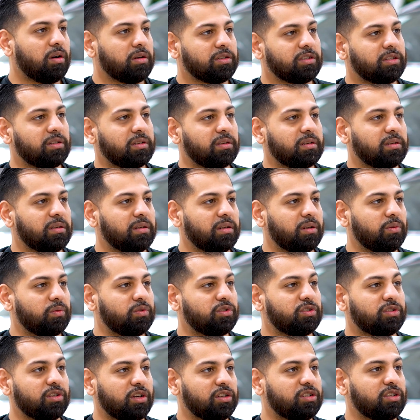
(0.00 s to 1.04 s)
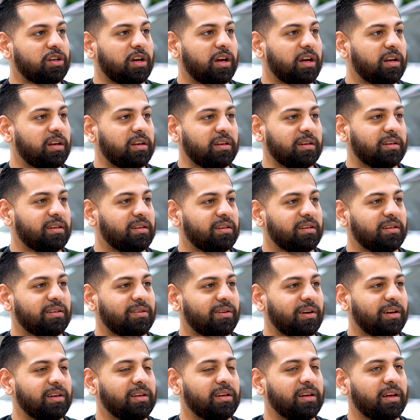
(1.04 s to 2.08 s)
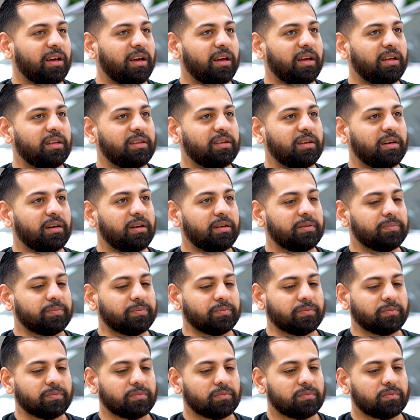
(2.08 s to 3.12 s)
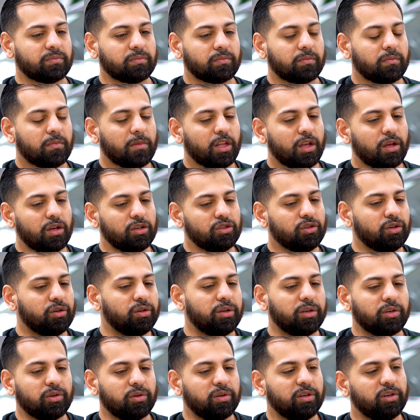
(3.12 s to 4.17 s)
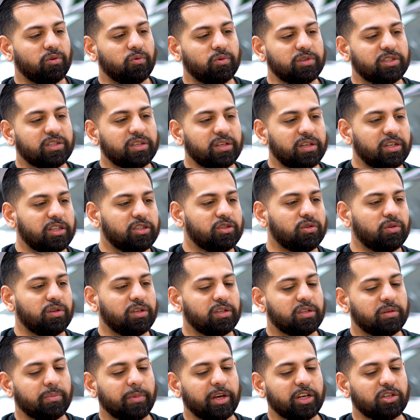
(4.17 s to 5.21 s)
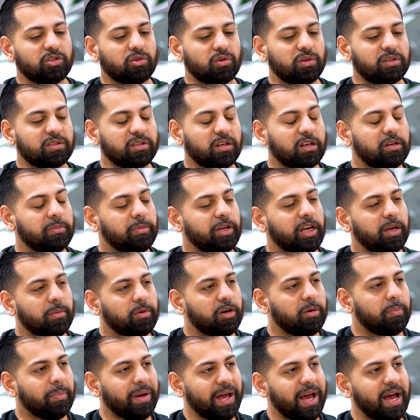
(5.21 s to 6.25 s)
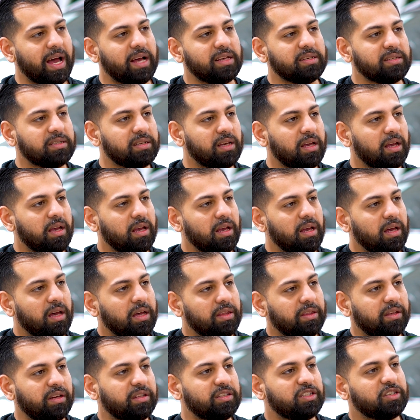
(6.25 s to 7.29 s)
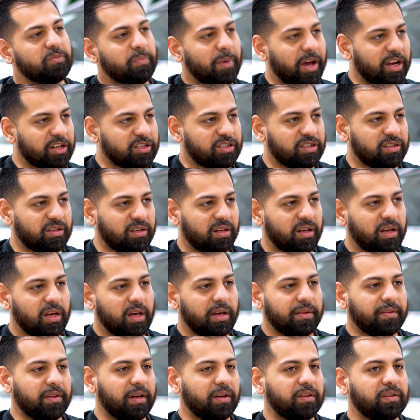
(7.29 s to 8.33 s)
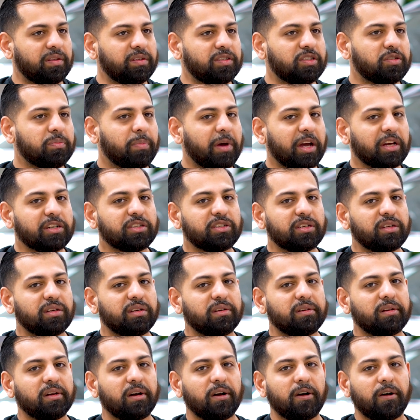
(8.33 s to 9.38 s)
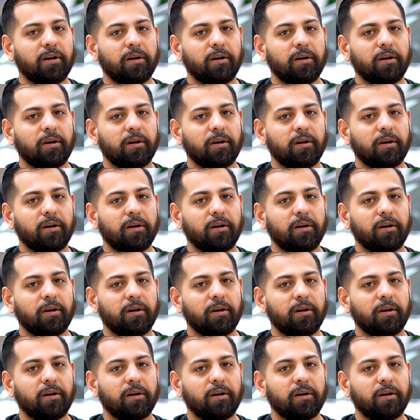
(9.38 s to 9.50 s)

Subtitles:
auction. It was such a headache, right? And so you need receipts. You need to make sure it's going to be able to pass the inspection. Now, the inspection